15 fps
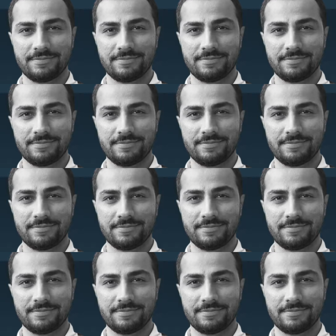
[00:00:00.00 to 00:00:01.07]

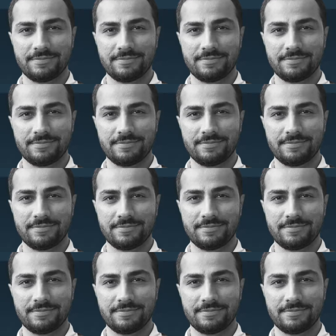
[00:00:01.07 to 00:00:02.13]

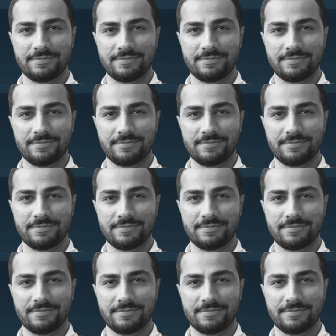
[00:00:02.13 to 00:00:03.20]

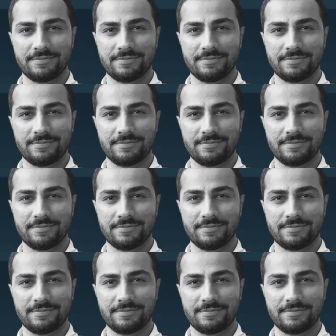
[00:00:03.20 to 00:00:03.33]
[no speech]